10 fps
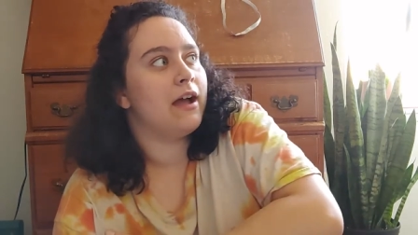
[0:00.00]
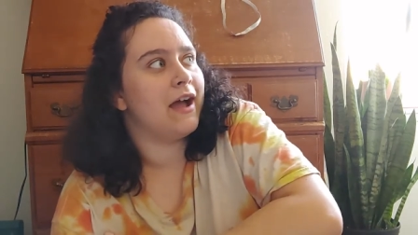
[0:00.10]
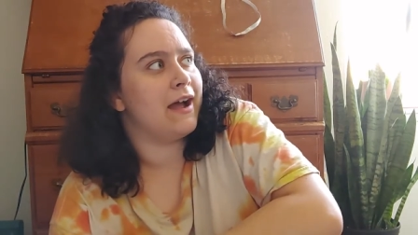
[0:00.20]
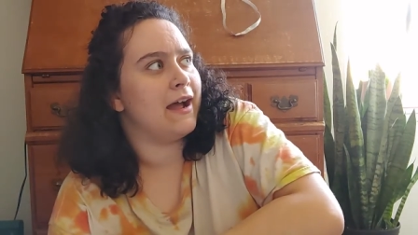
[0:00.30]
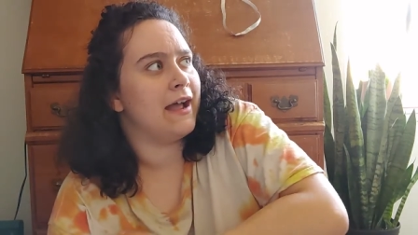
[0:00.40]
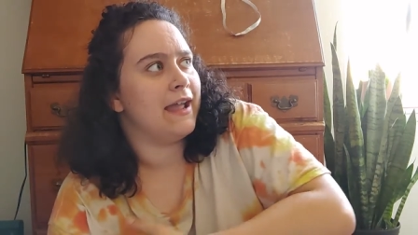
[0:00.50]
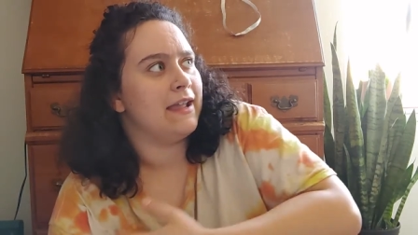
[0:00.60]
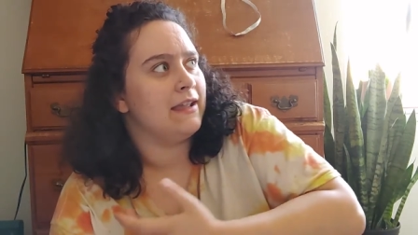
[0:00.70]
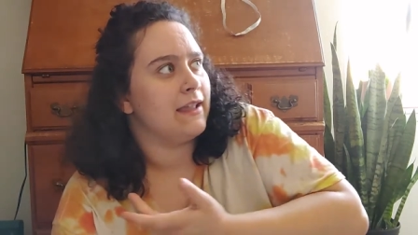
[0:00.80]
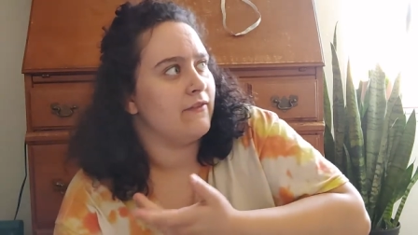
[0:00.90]

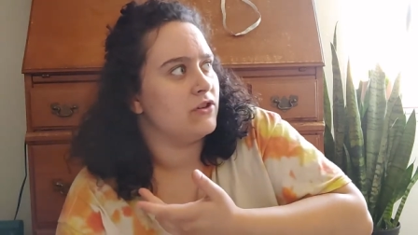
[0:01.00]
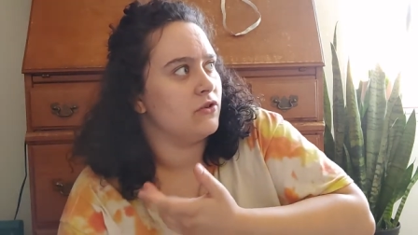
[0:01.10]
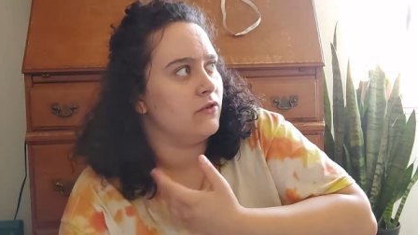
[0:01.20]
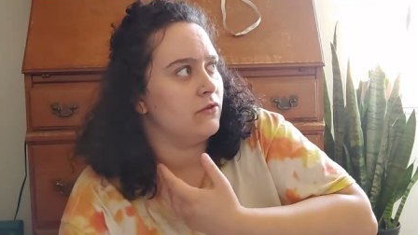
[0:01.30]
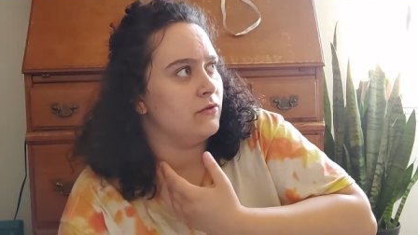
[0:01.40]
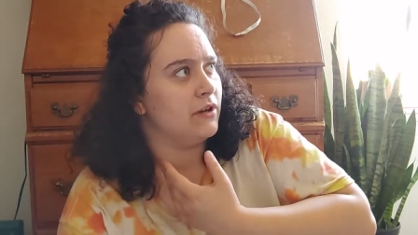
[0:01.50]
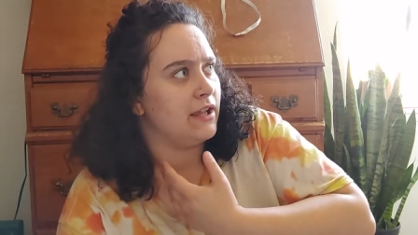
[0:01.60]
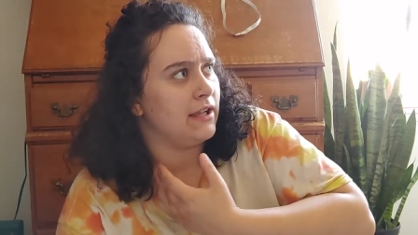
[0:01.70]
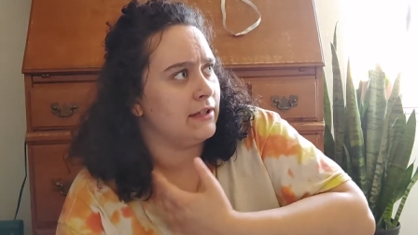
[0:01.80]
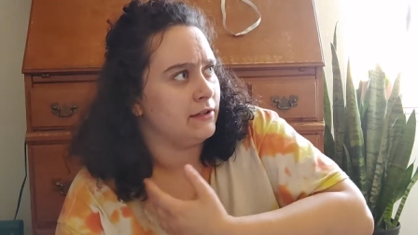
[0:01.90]
I gave it to
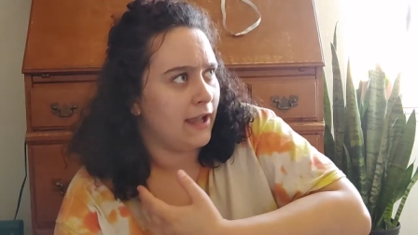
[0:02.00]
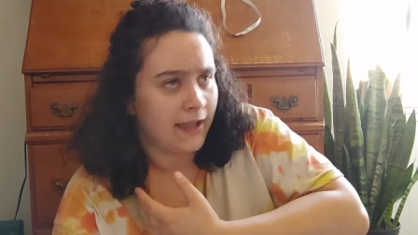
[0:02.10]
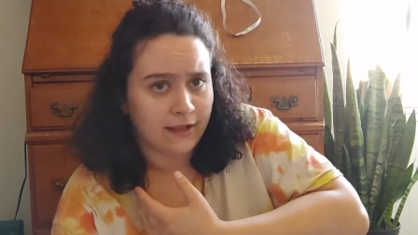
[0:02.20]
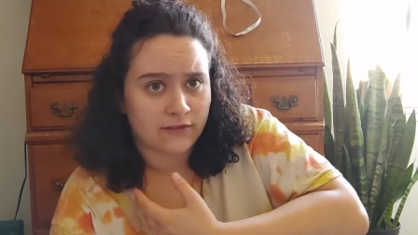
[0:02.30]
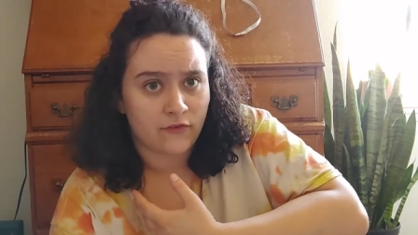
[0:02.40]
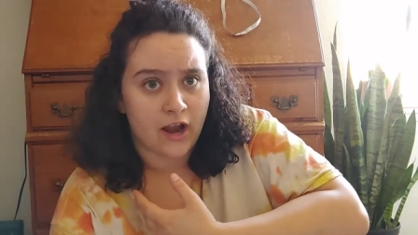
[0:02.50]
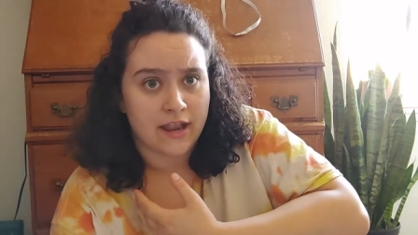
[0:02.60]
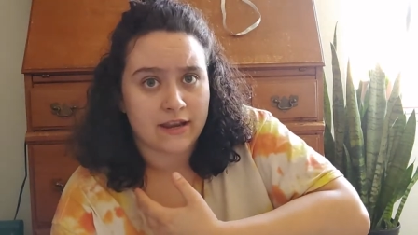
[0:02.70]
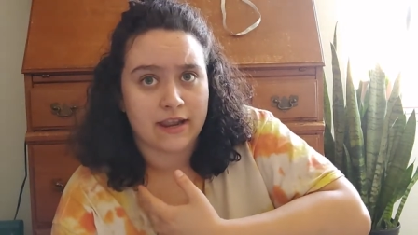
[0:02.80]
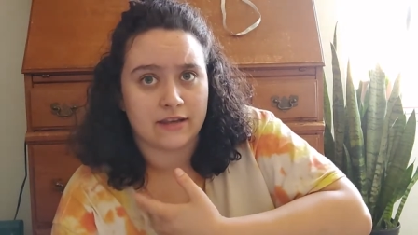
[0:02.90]
a ex
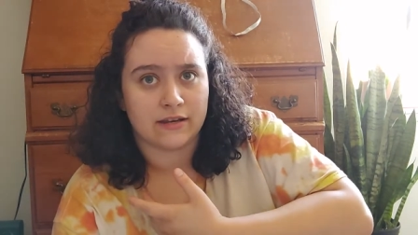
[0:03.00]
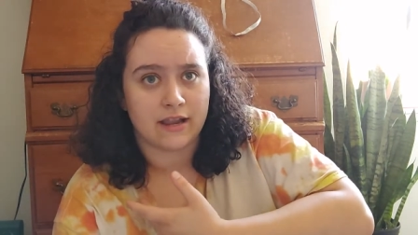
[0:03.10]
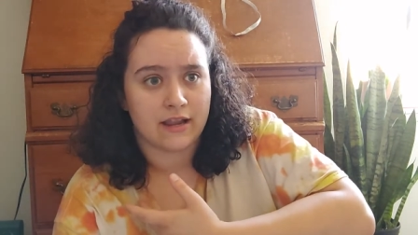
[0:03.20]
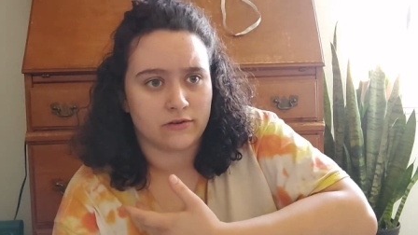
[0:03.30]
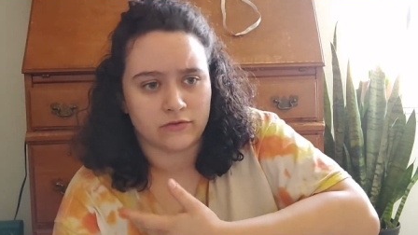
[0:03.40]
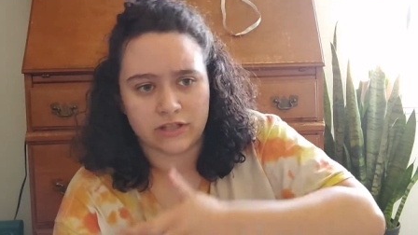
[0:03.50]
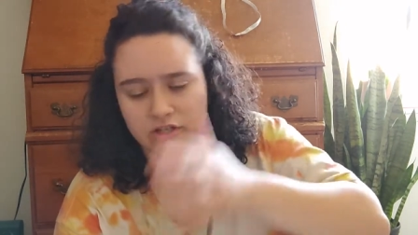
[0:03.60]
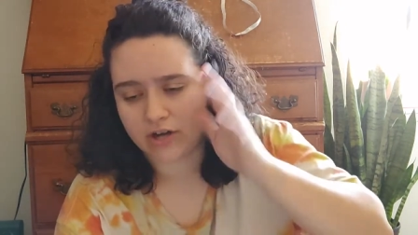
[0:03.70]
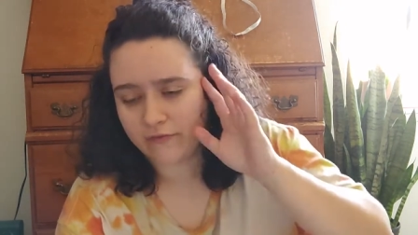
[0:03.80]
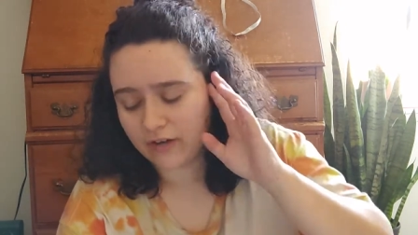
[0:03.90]
friend, and I don't
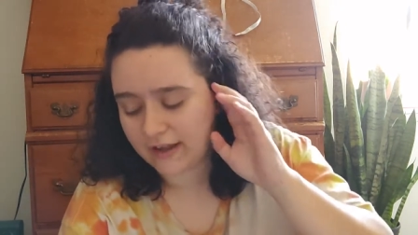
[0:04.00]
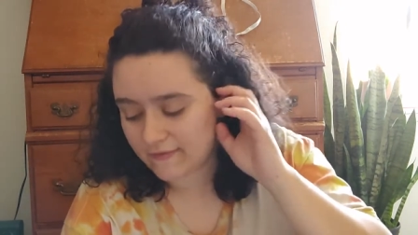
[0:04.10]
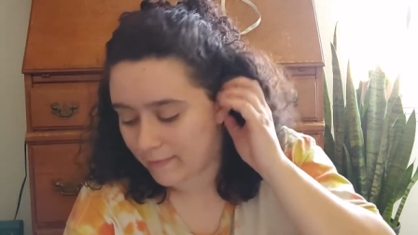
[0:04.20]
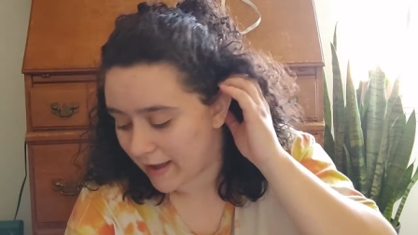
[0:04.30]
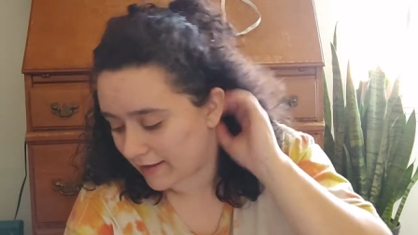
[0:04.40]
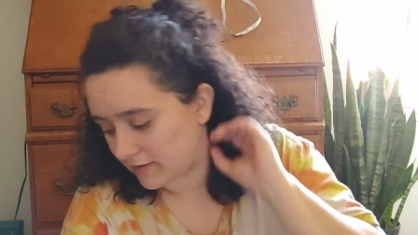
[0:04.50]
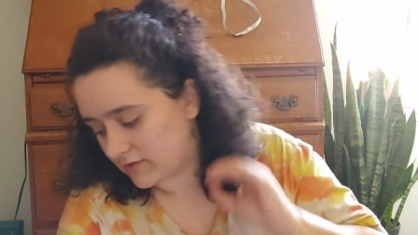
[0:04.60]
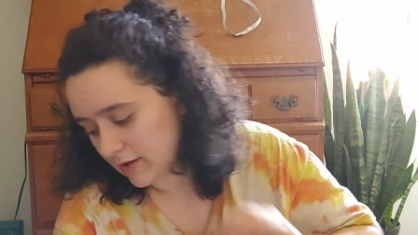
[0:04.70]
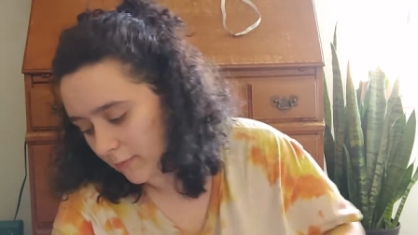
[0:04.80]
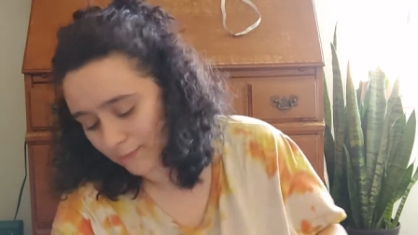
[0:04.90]
think she ever gave it back.
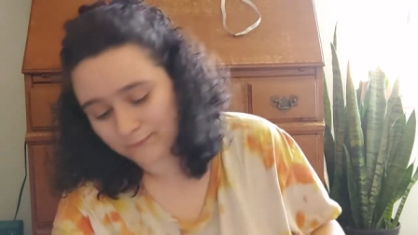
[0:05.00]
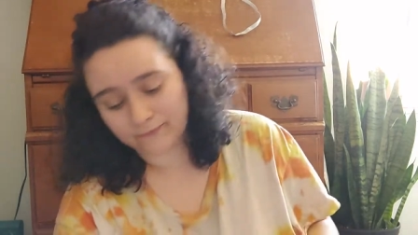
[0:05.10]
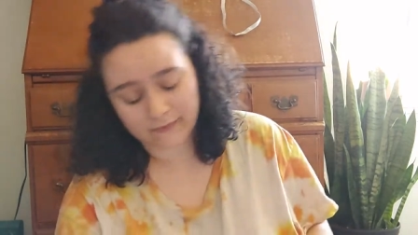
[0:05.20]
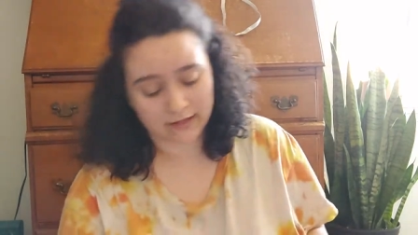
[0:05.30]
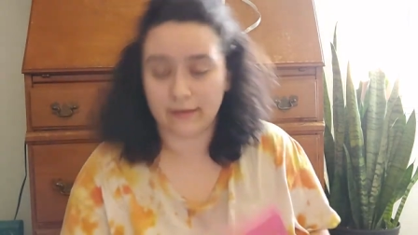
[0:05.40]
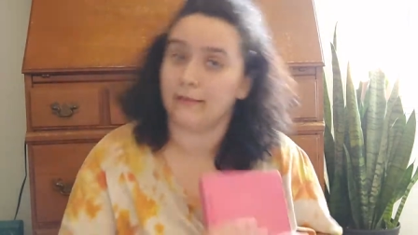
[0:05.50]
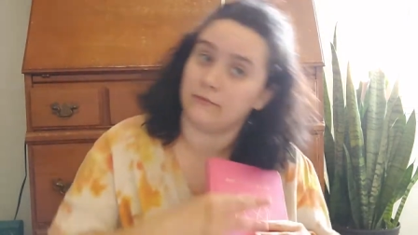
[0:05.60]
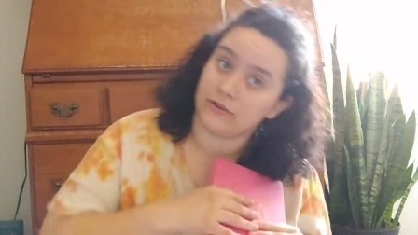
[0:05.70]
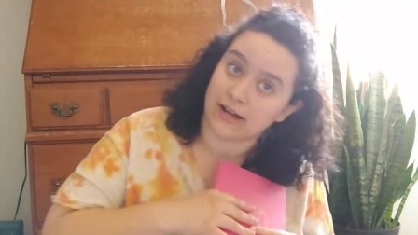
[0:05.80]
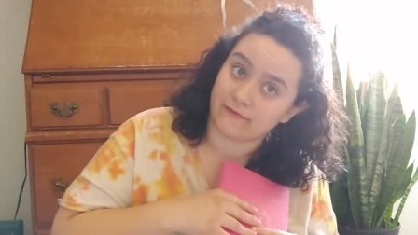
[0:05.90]
So
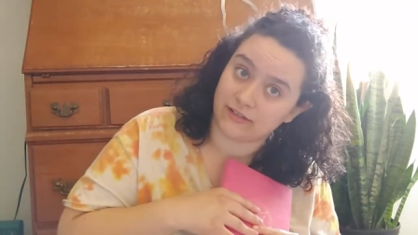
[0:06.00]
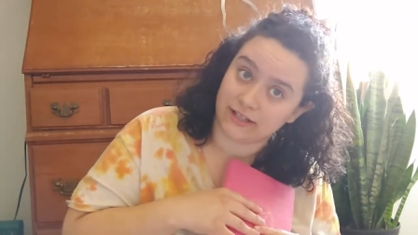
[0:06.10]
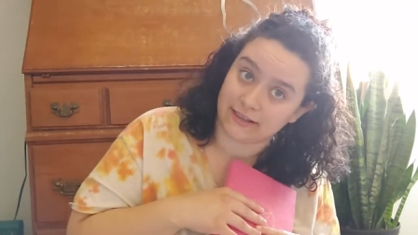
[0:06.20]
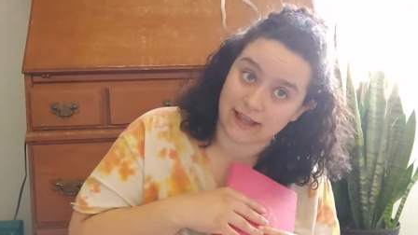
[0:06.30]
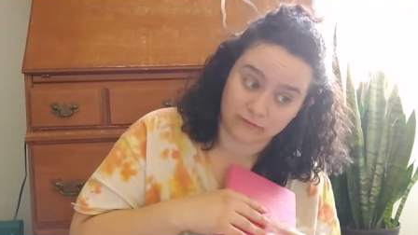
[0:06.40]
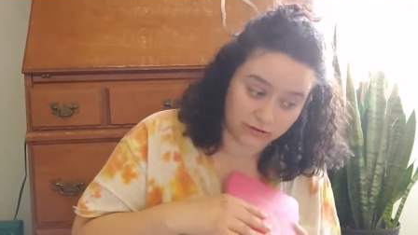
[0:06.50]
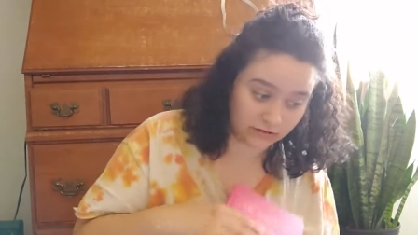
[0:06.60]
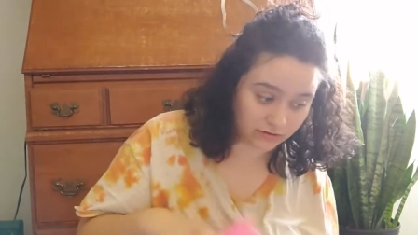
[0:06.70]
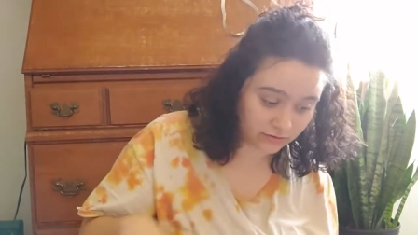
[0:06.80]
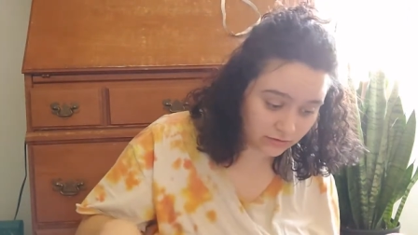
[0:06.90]
you might have to get that
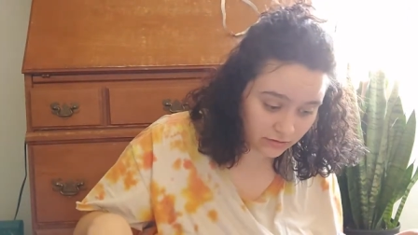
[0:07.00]
one